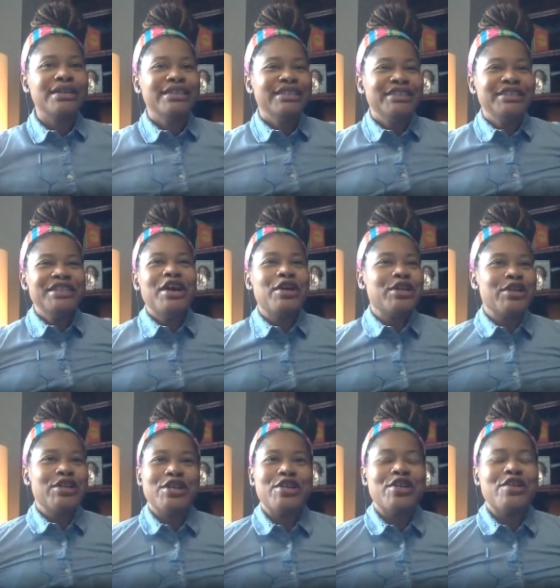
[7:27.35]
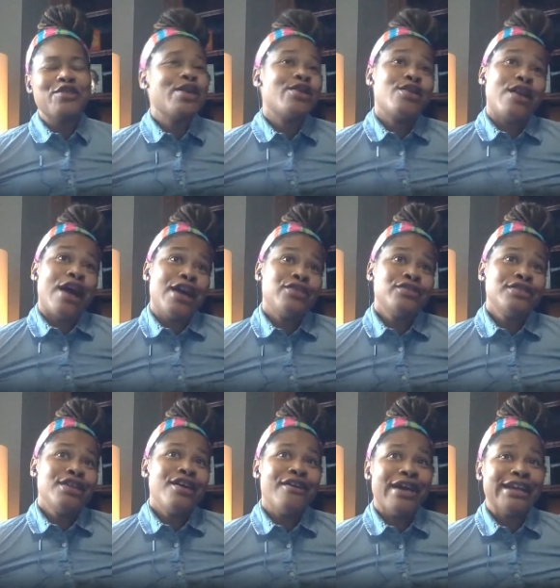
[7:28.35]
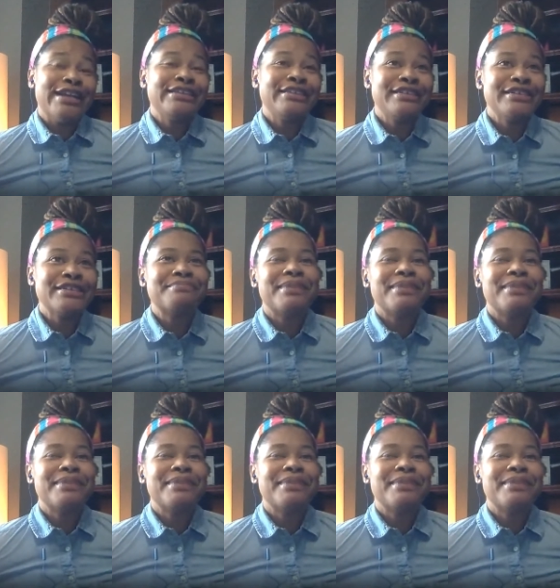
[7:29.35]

No. Well, I don't know. I didn't look,